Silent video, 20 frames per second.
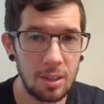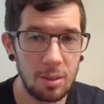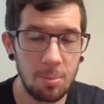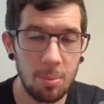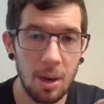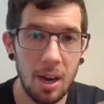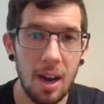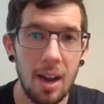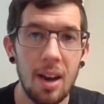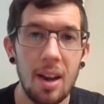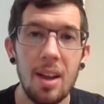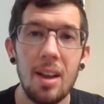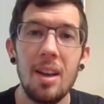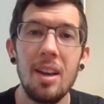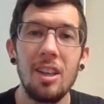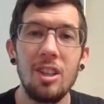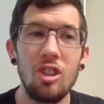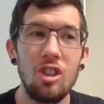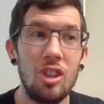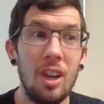But
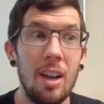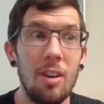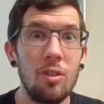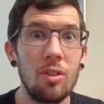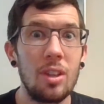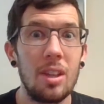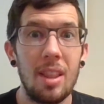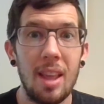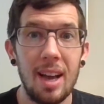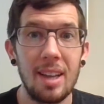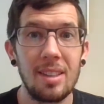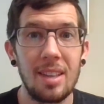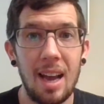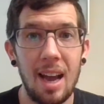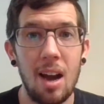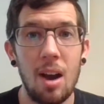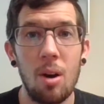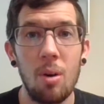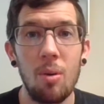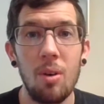generally, that's
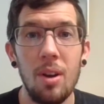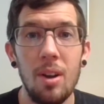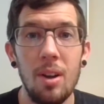how